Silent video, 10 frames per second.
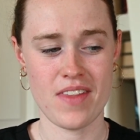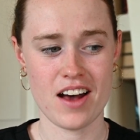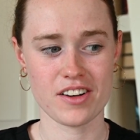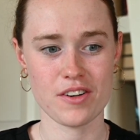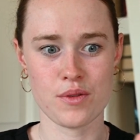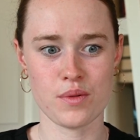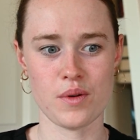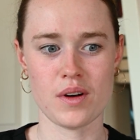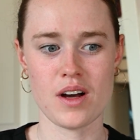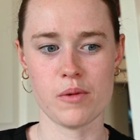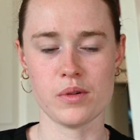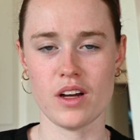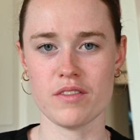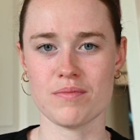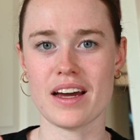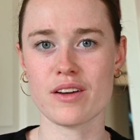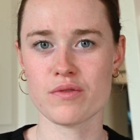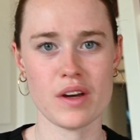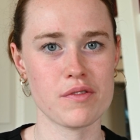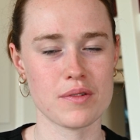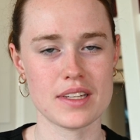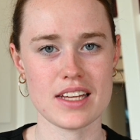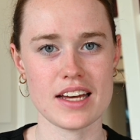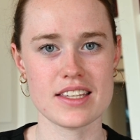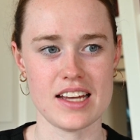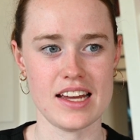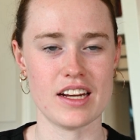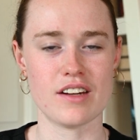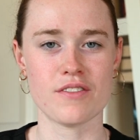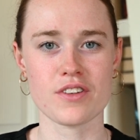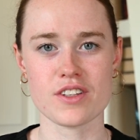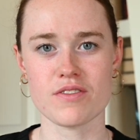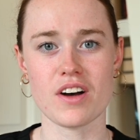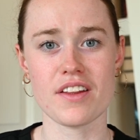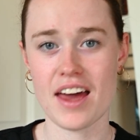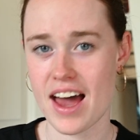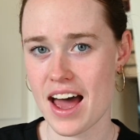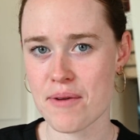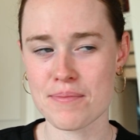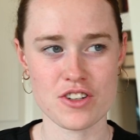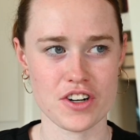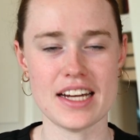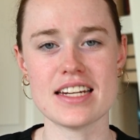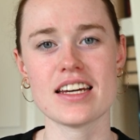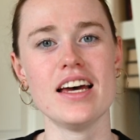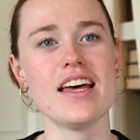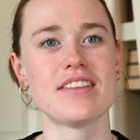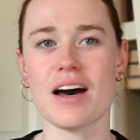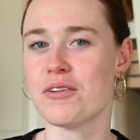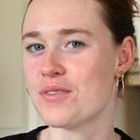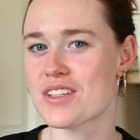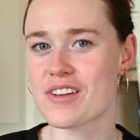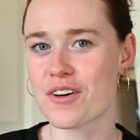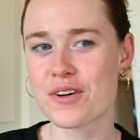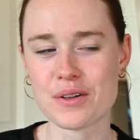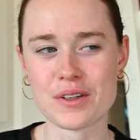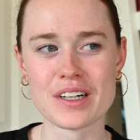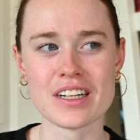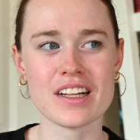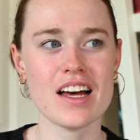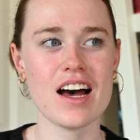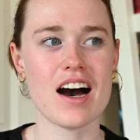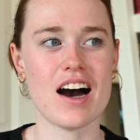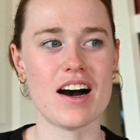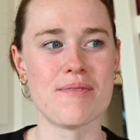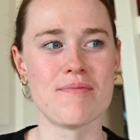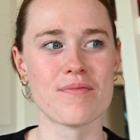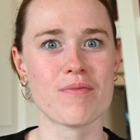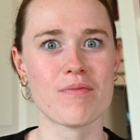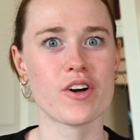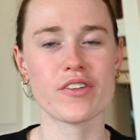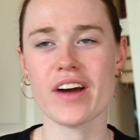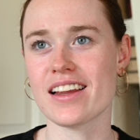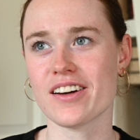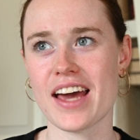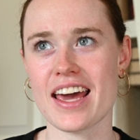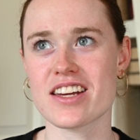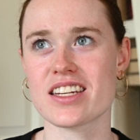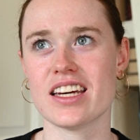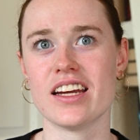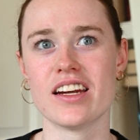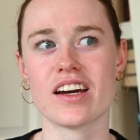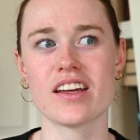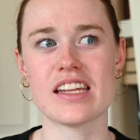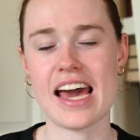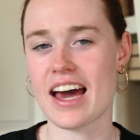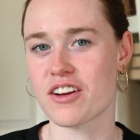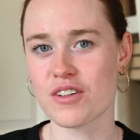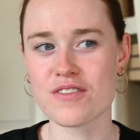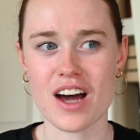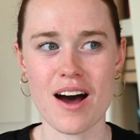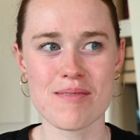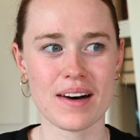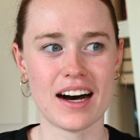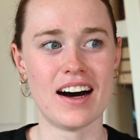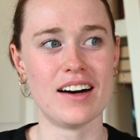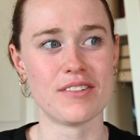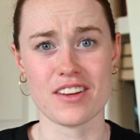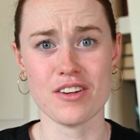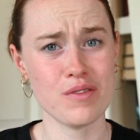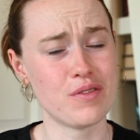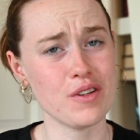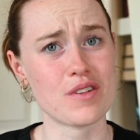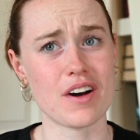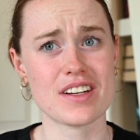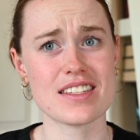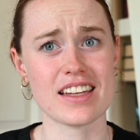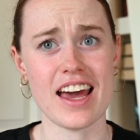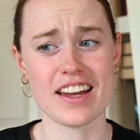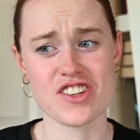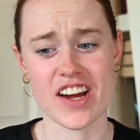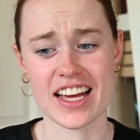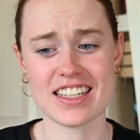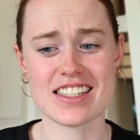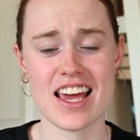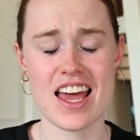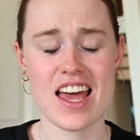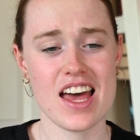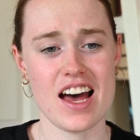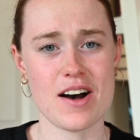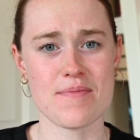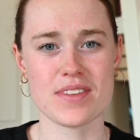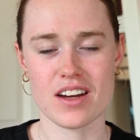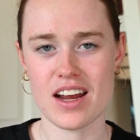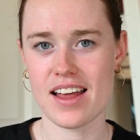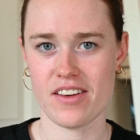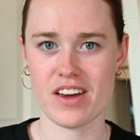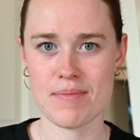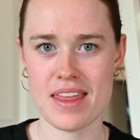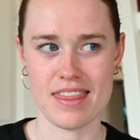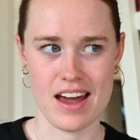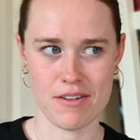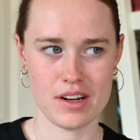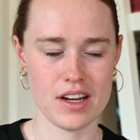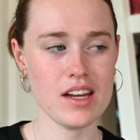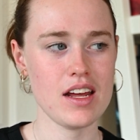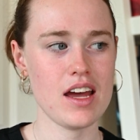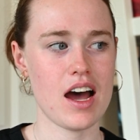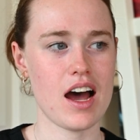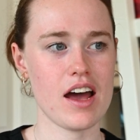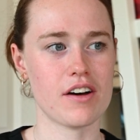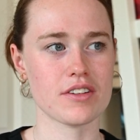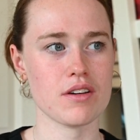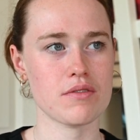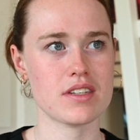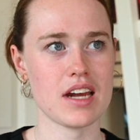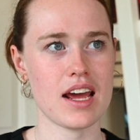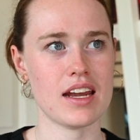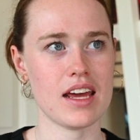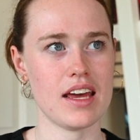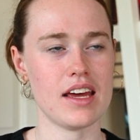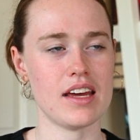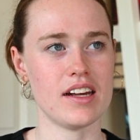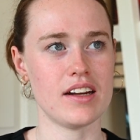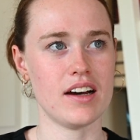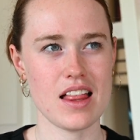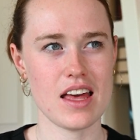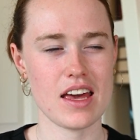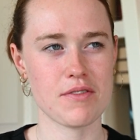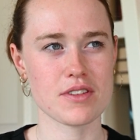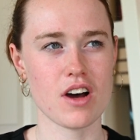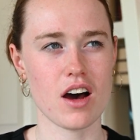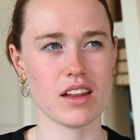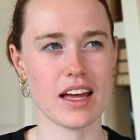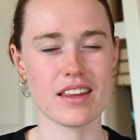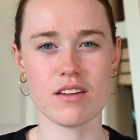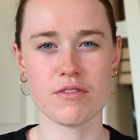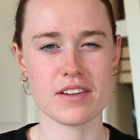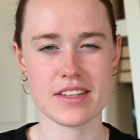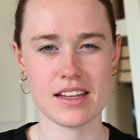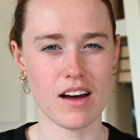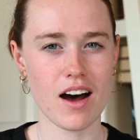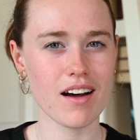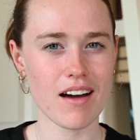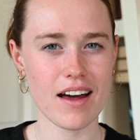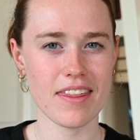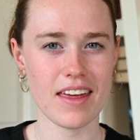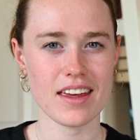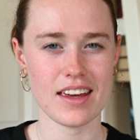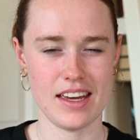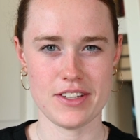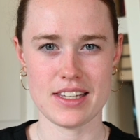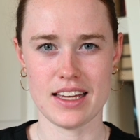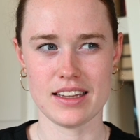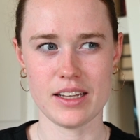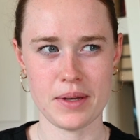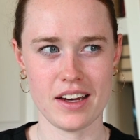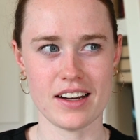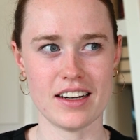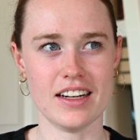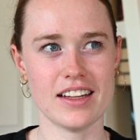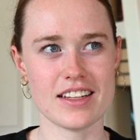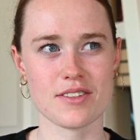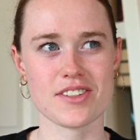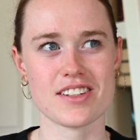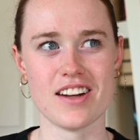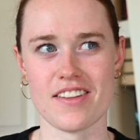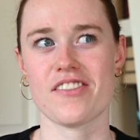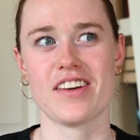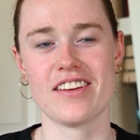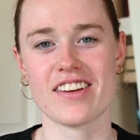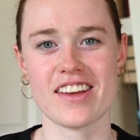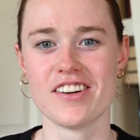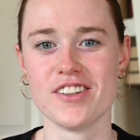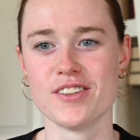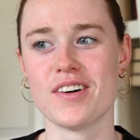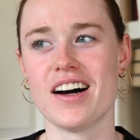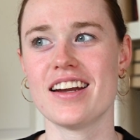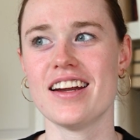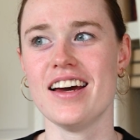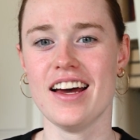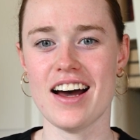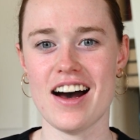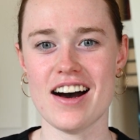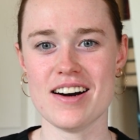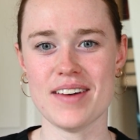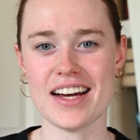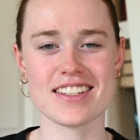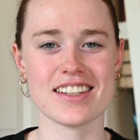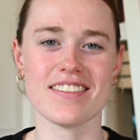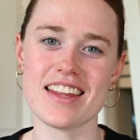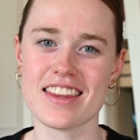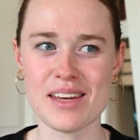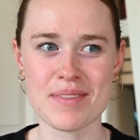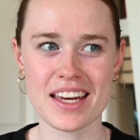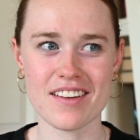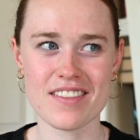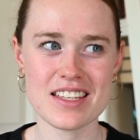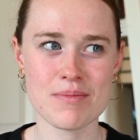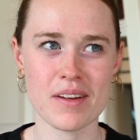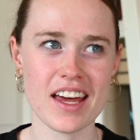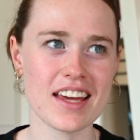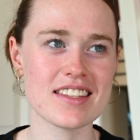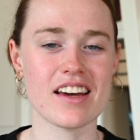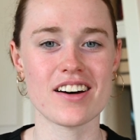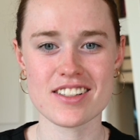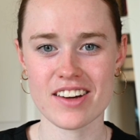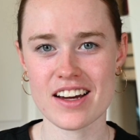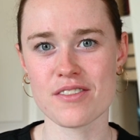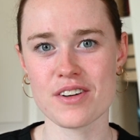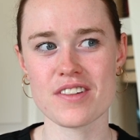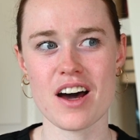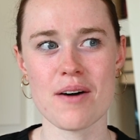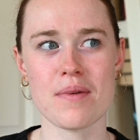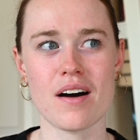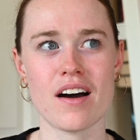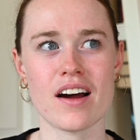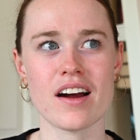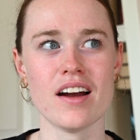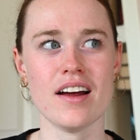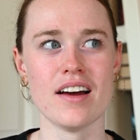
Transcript: I'll go through a couple of my favorite ones that I stayed in. First of all, the Hat Madrid. That one was so cool. Great location. It had a rooftop bar with good food, honestly, and drinks. So I'd highly recommend that one. I also stayed in, it was called like the Fuzzy Log, I think. It was in Ljubljana, and this was another really, really cool one. I just love the theming of this place. It also had a rooftop bar.